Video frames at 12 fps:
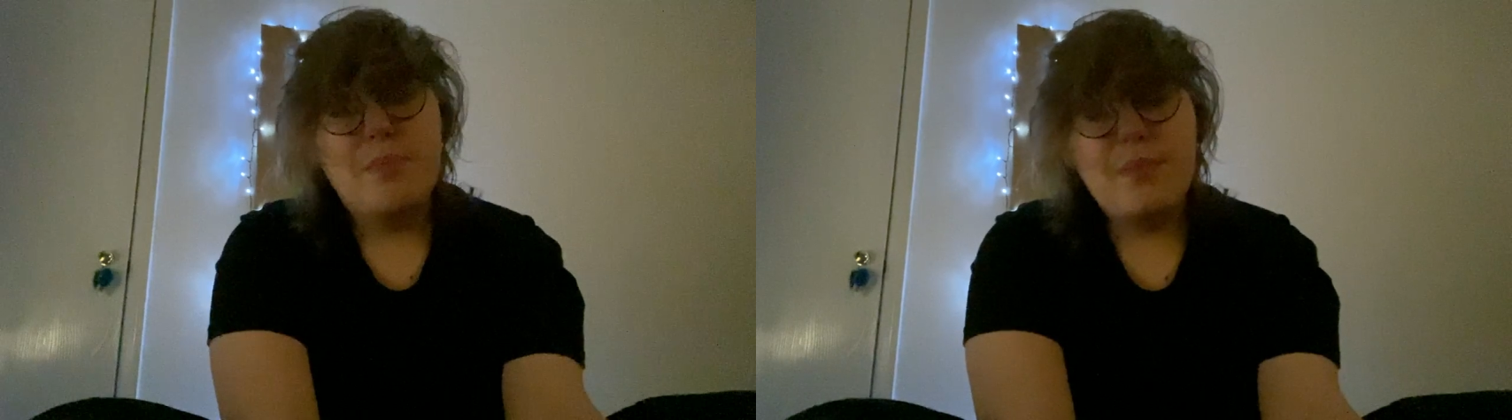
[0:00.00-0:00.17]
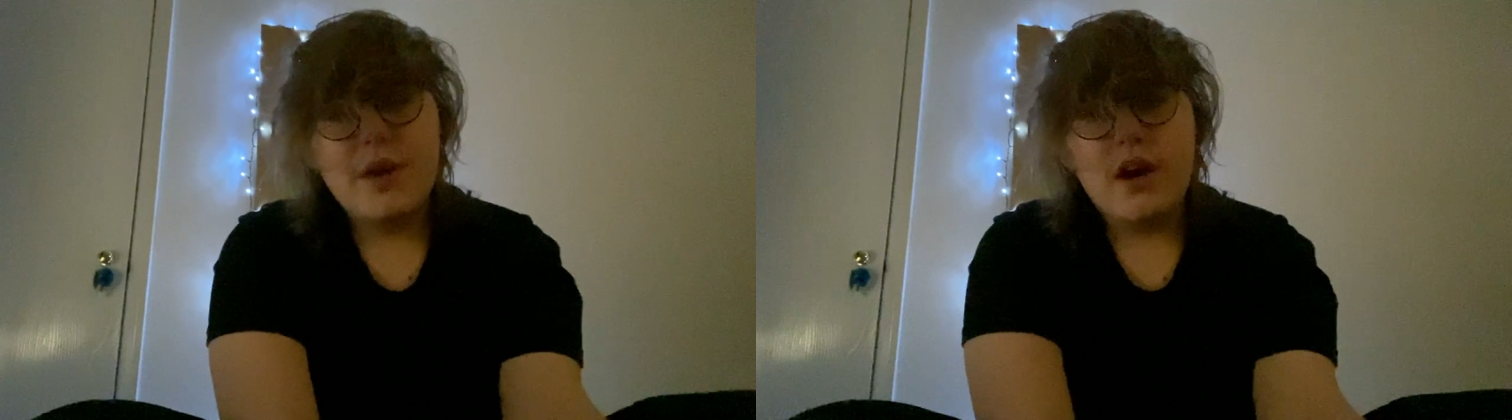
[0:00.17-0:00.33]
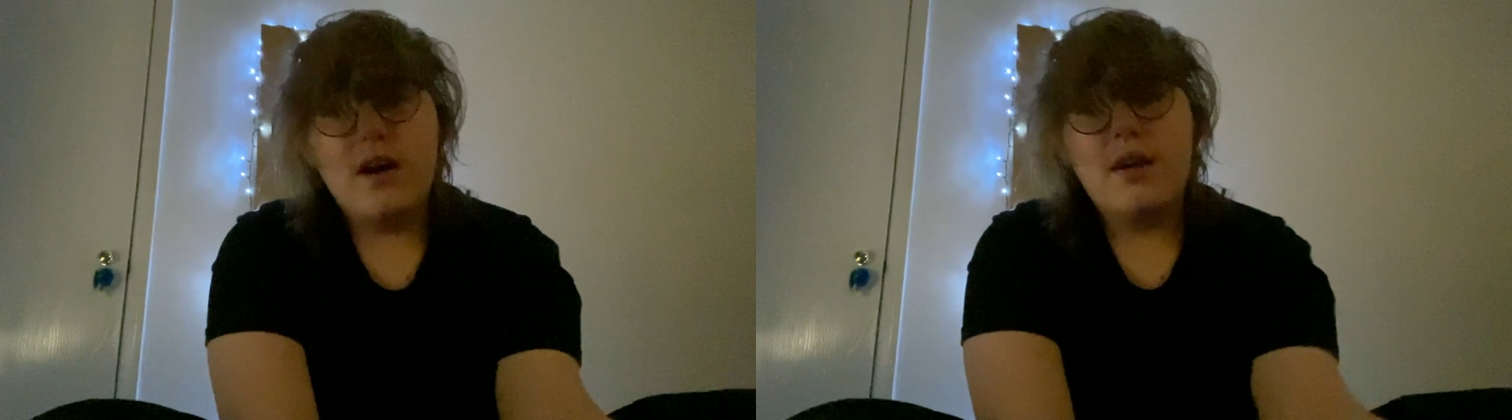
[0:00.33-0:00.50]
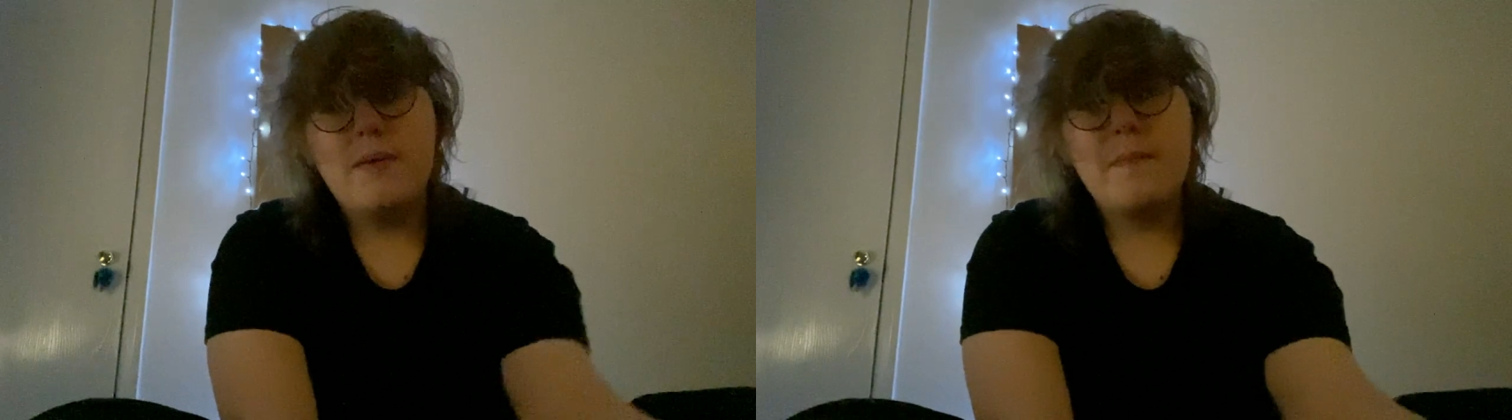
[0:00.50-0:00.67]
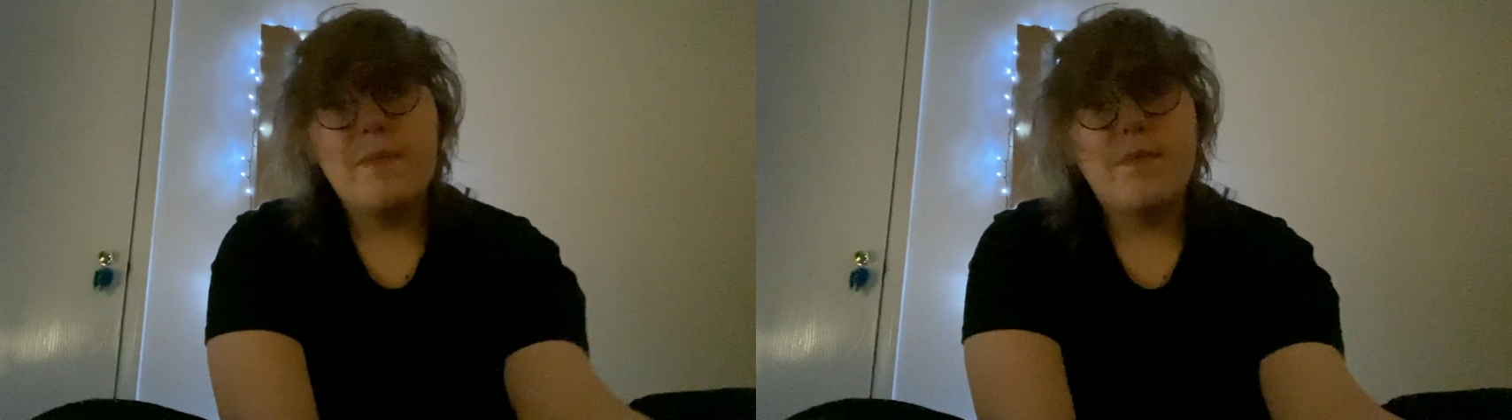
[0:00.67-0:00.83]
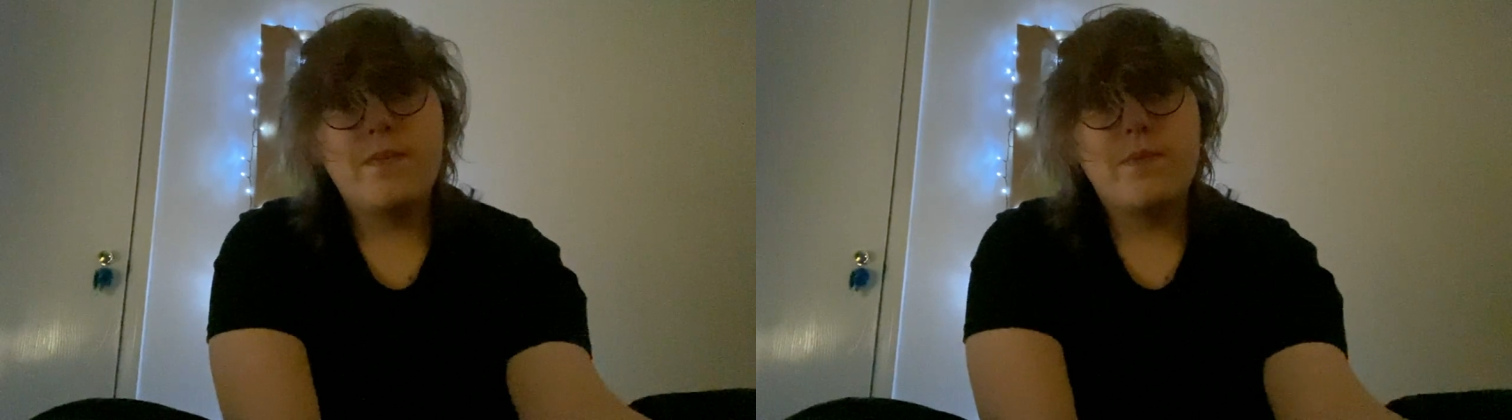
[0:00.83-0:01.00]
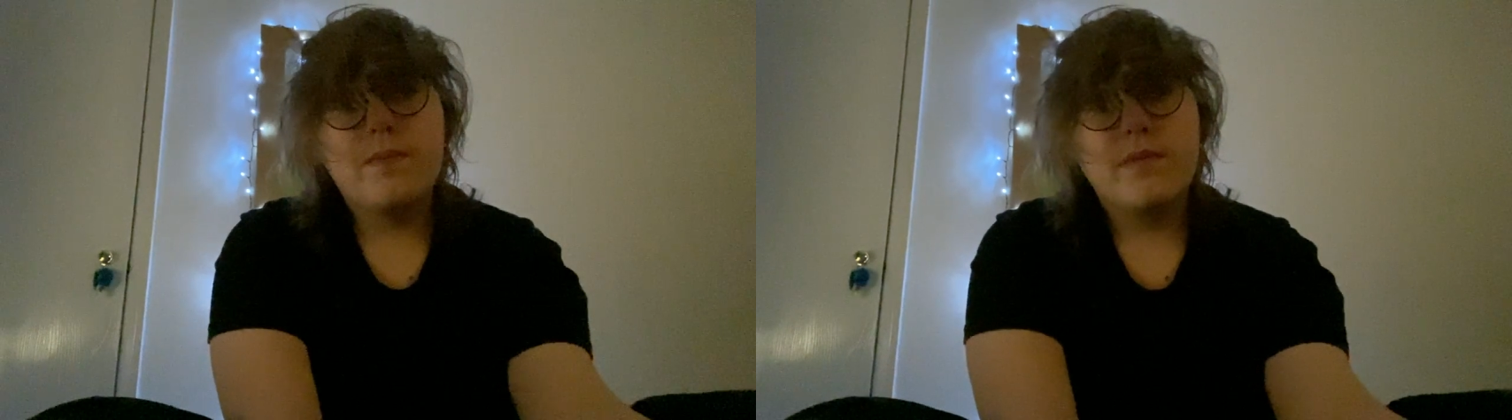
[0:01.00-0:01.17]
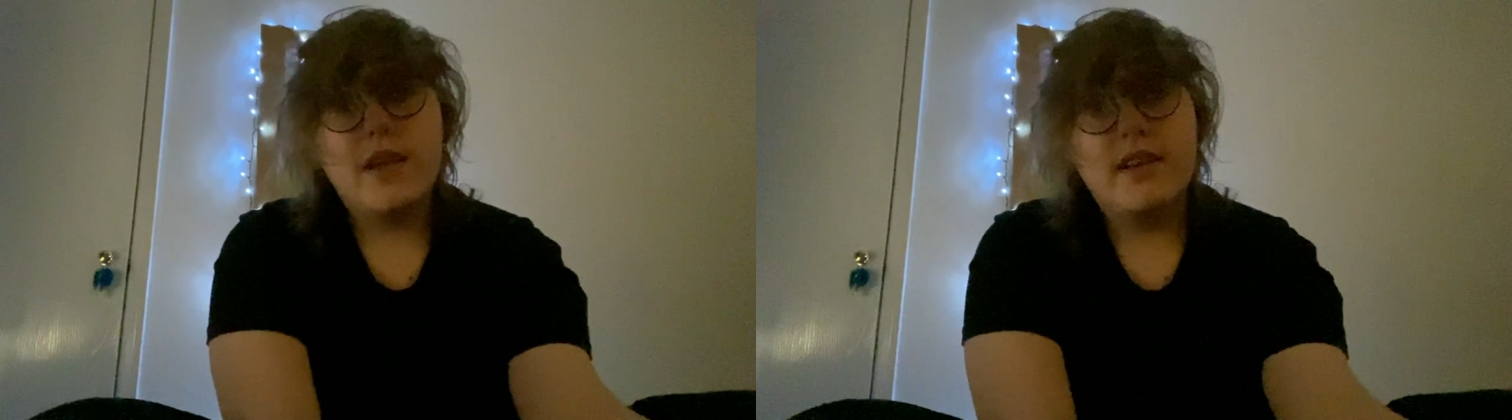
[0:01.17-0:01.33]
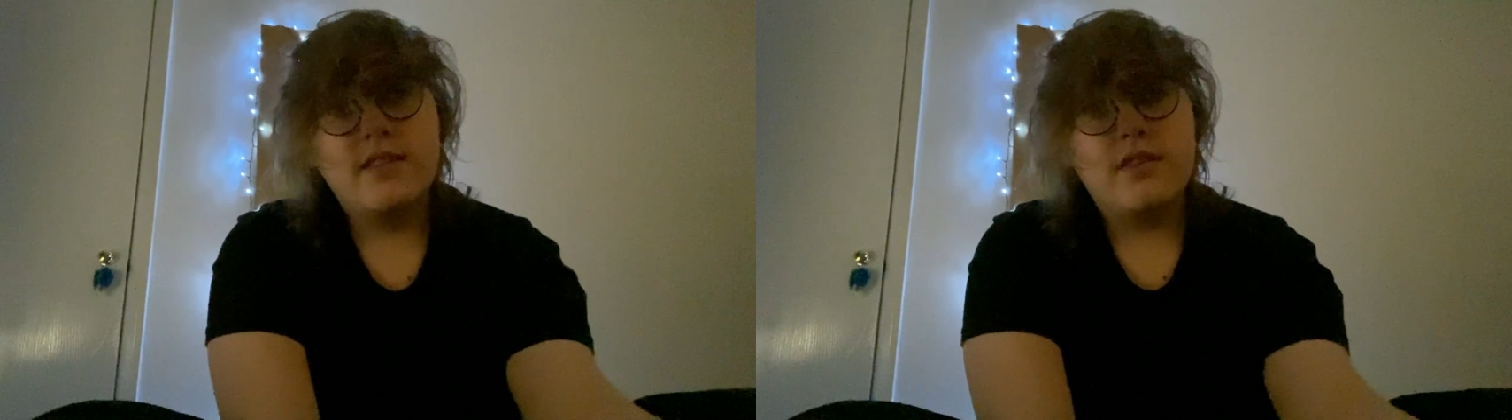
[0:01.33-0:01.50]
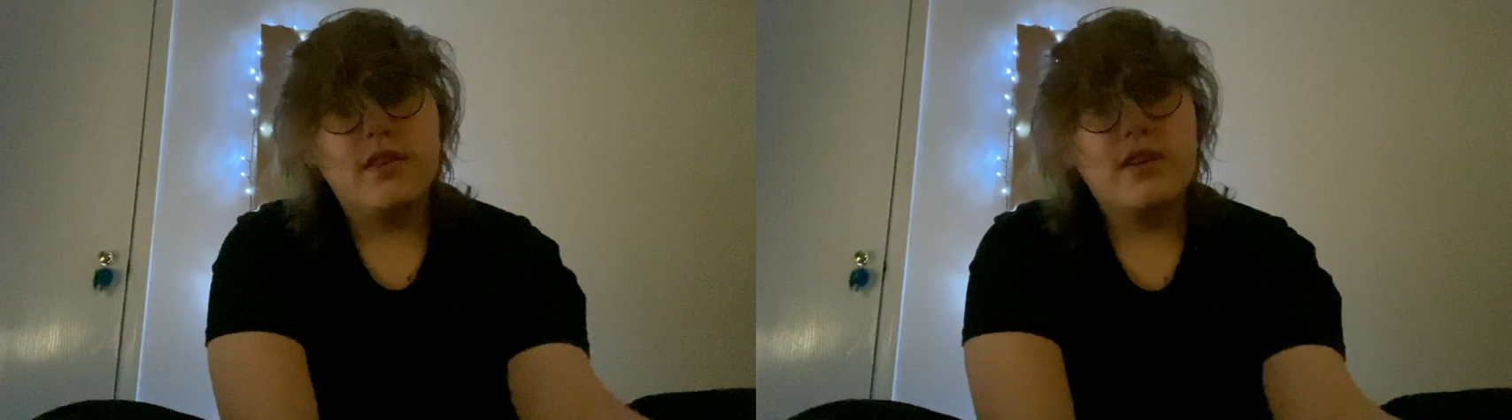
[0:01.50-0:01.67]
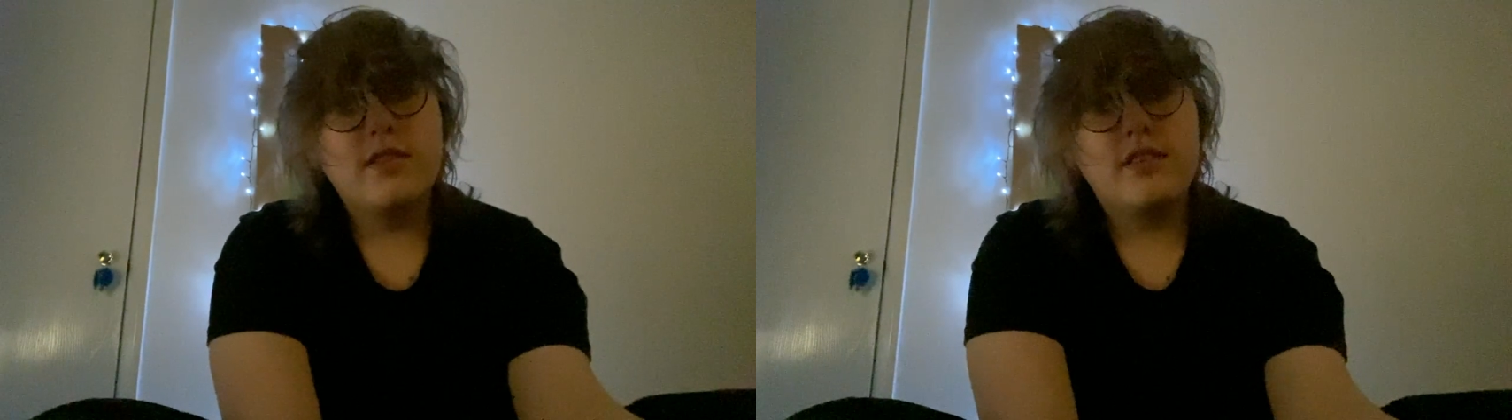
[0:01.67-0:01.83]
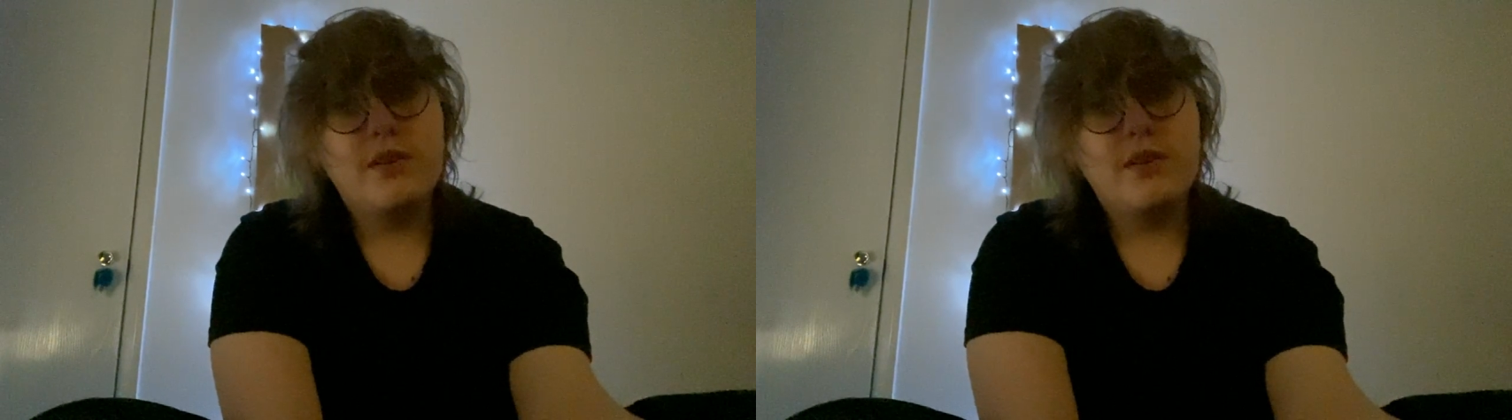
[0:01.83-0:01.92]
But as long as